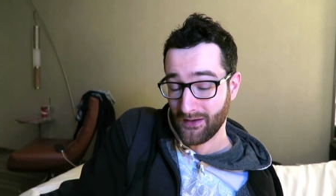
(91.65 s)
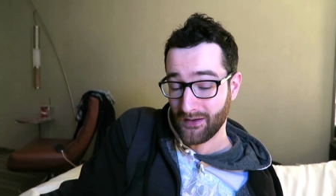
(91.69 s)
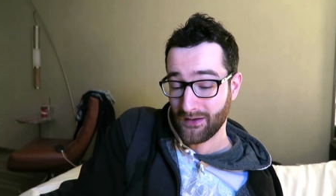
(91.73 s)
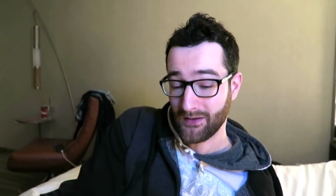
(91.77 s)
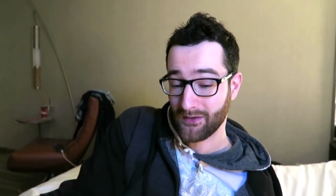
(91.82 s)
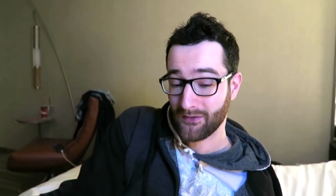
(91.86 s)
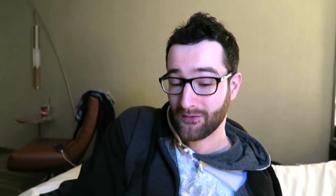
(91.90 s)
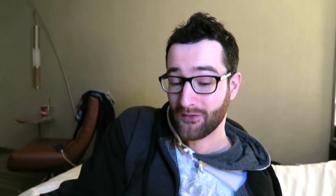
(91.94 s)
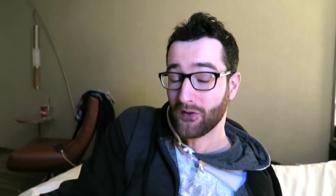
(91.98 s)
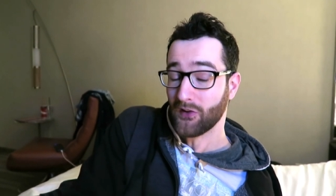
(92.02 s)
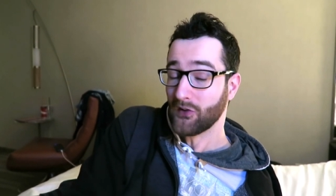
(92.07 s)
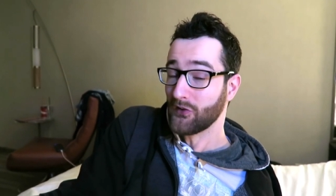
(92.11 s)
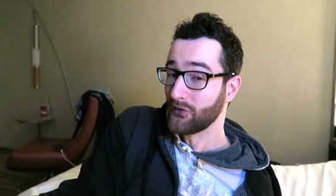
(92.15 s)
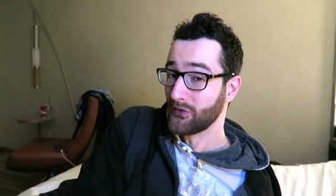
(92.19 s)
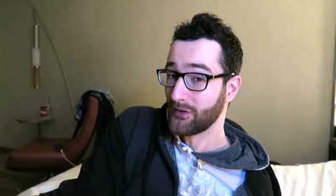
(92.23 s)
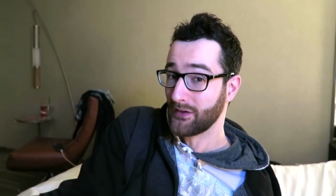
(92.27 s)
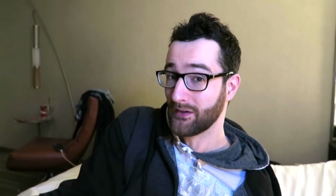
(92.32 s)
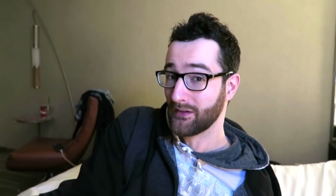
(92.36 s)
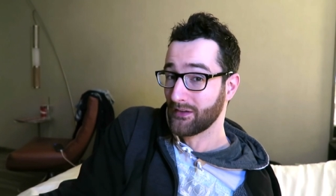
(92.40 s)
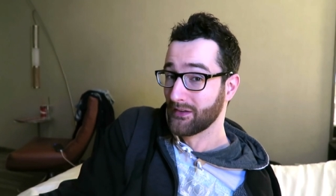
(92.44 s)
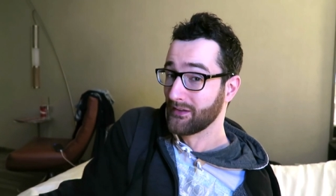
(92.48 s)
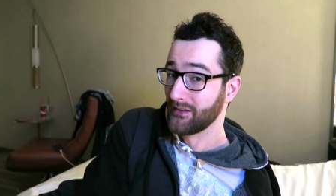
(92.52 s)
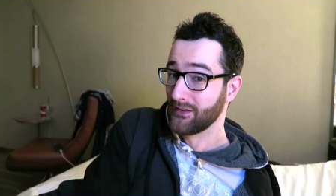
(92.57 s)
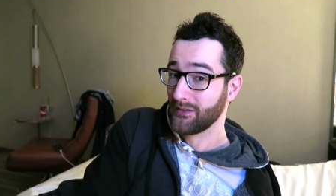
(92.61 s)
You've got to try
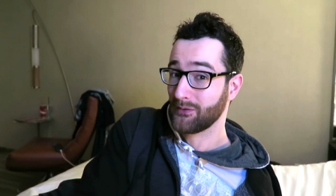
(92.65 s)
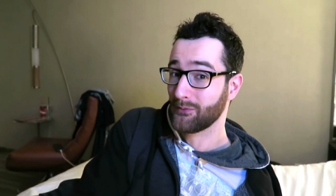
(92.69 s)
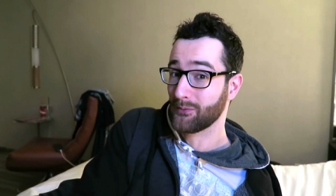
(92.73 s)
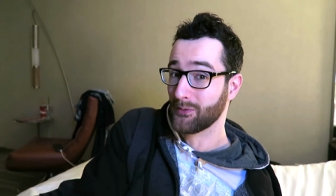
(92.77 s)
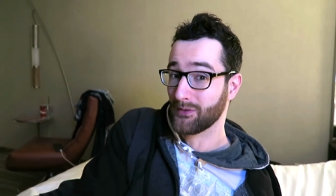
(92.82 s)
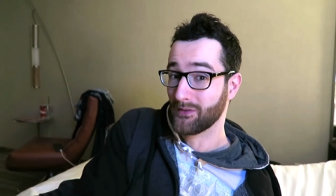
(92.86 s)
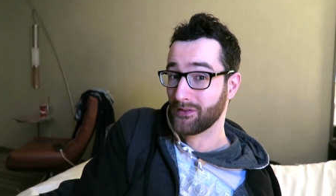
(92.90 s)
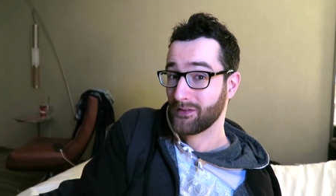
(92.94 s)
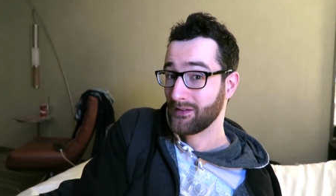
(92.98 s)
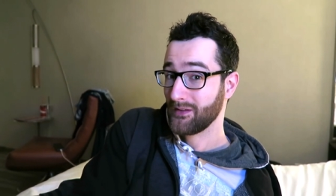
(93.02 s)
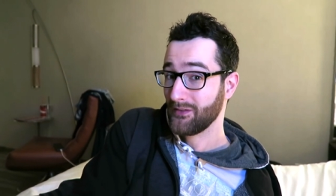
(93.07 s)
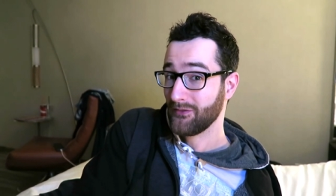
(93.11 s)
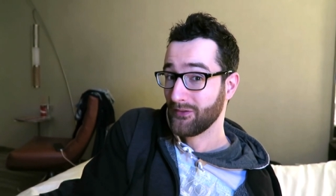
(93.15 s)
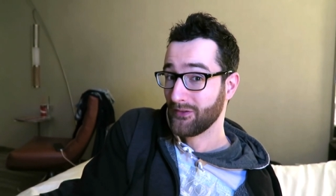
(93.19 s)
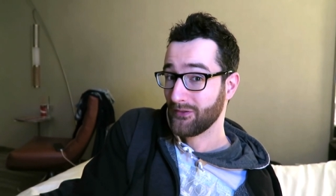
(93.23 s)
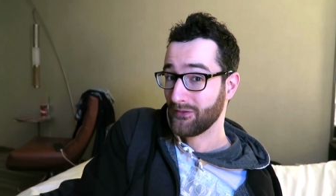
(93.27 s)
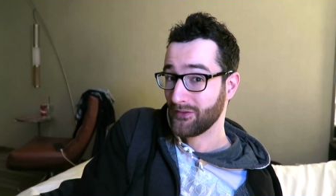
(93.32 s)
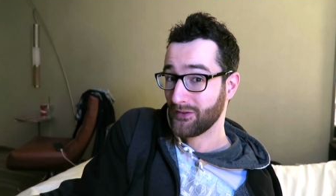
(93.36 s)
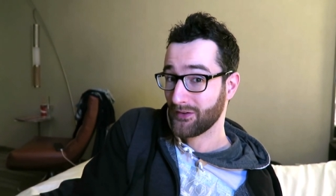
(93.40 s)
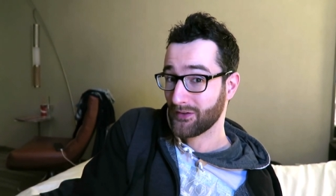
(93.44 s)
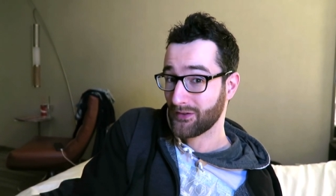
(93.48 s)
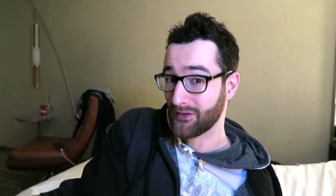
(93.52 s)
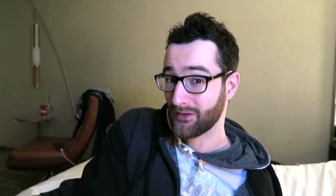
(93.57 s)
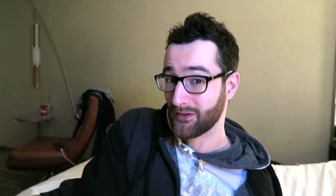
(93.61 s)
it at least once, even if
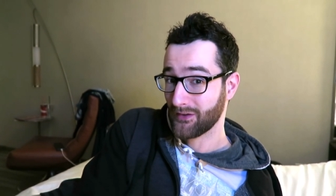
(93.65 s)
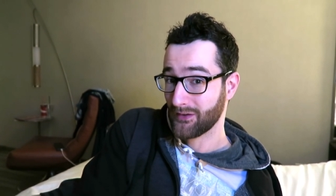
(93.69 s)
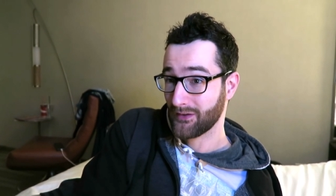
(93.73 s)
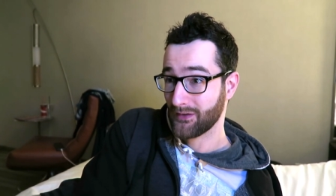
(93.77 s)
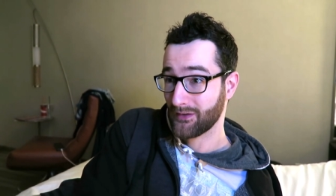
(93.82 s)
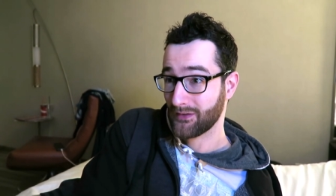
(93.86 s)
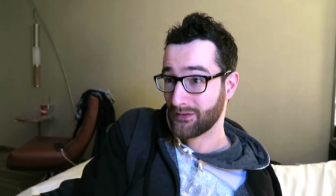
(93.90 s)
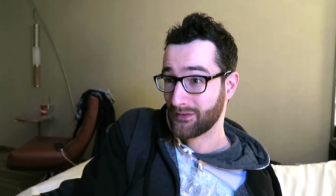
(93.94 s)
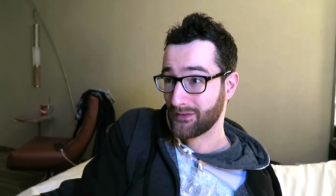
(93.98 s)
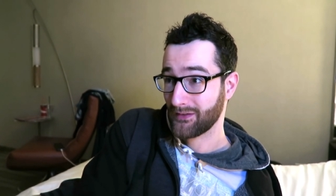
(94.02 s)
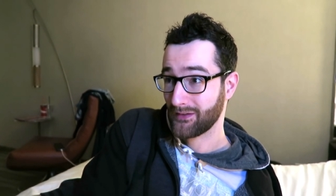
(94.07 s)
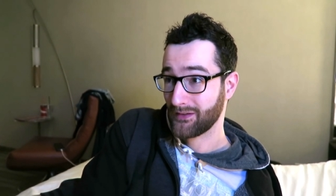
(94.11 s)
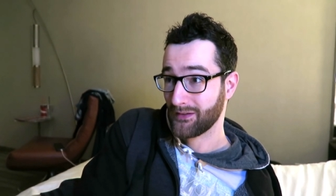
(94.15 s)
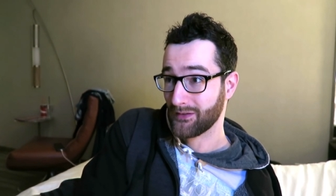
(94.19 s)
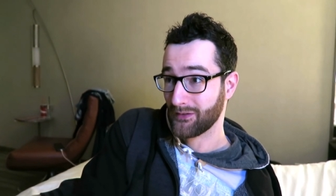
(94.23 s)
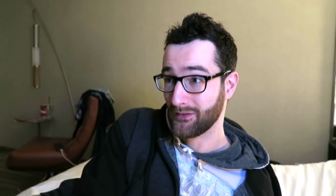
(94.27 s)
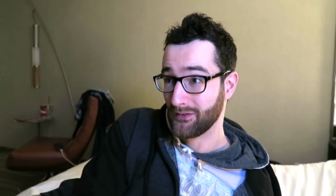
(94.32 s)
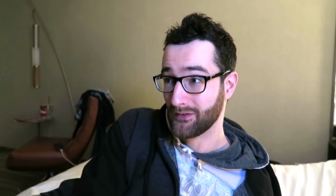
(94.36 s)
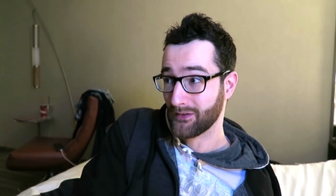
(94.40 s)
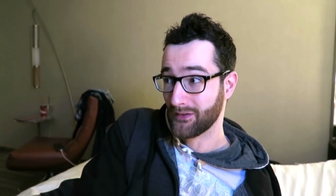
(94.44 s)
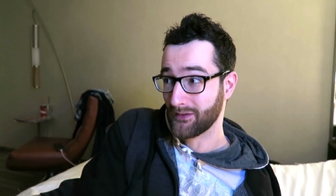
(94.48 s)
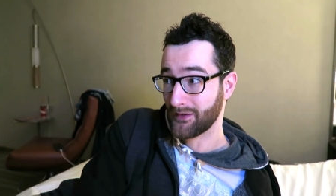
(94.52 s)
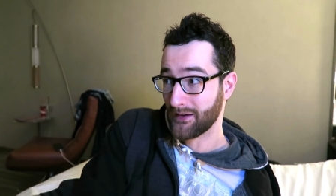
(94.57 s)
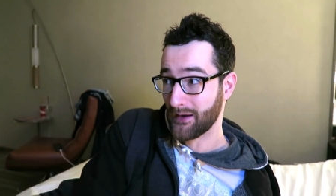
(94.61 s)
you're not gonna, you know, you're
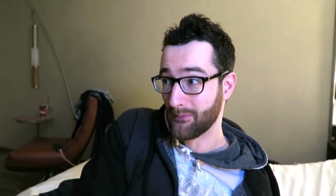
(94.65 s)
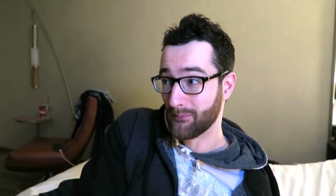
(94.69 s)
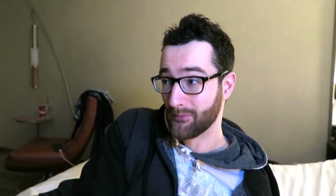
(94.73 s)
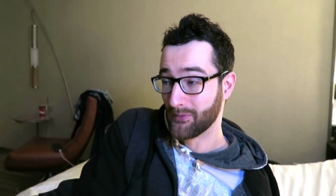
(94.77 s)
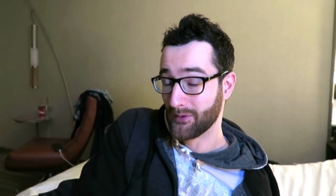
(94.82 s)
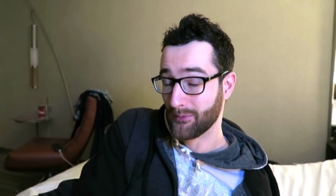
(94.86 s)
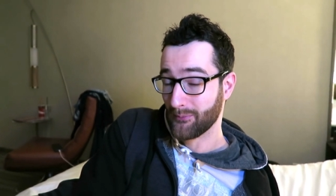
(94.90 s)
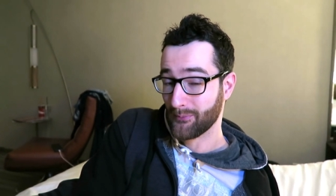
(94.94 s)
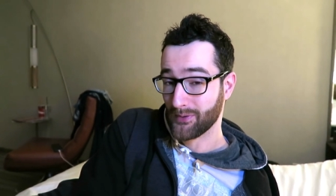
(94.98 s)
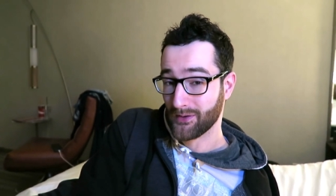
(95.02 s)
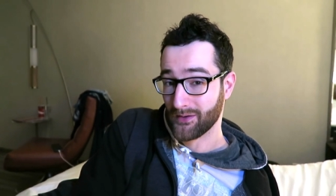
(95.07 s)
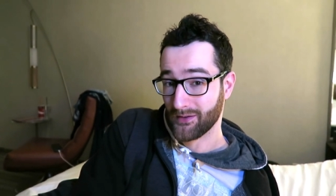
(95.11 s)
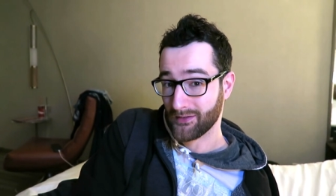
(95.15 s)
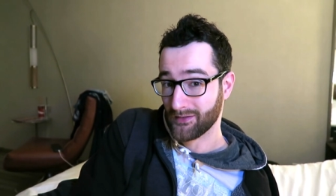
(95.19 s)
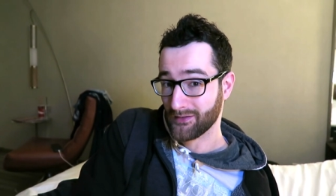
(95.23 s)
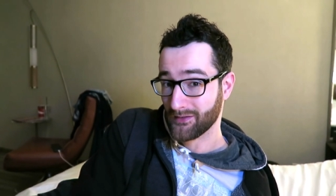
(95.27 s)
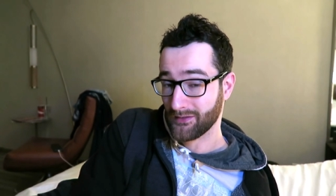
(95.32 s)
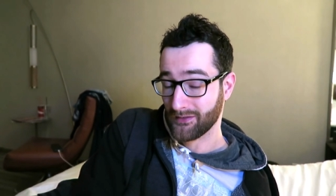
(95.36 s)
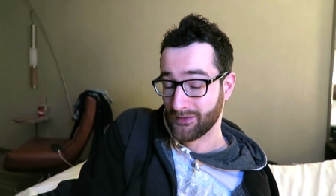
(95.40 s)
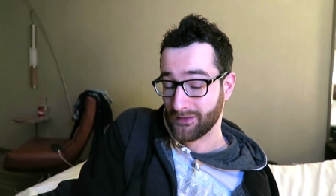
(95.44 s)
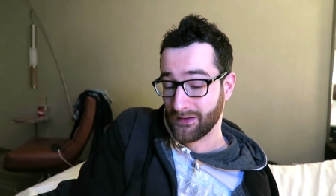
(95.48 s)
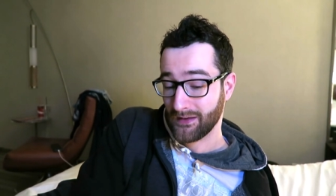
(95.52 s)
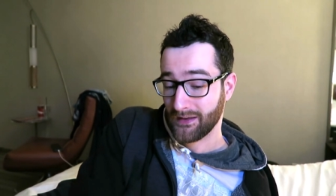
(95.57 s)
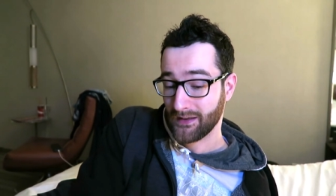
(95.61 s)
not a gambling
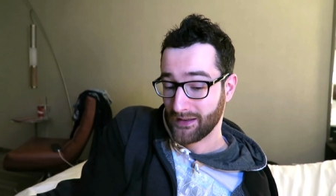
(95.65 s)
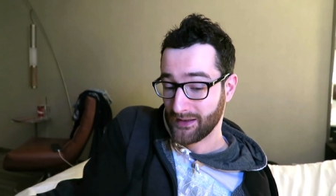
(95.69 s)
person.